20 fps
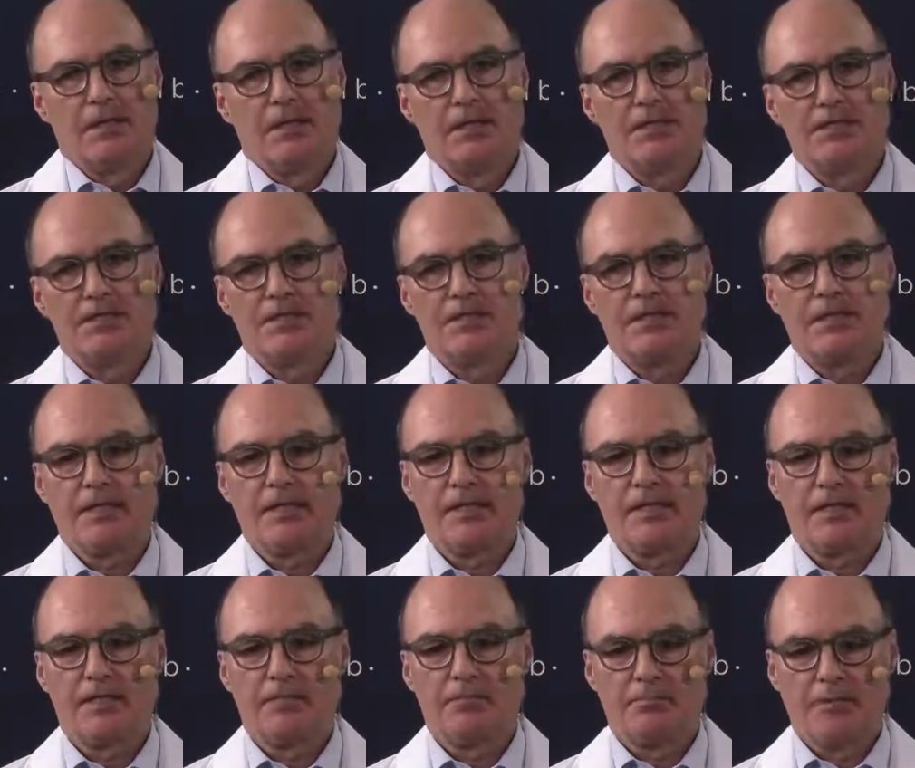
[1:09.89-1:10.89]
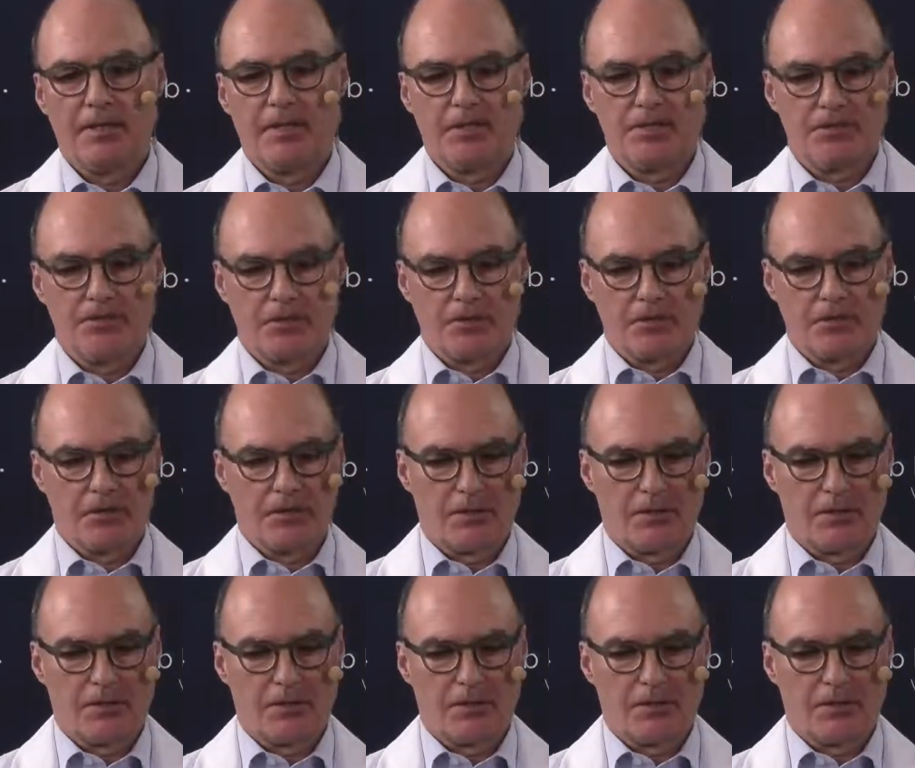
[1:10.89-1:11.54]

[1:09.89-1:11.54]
It's a technique based on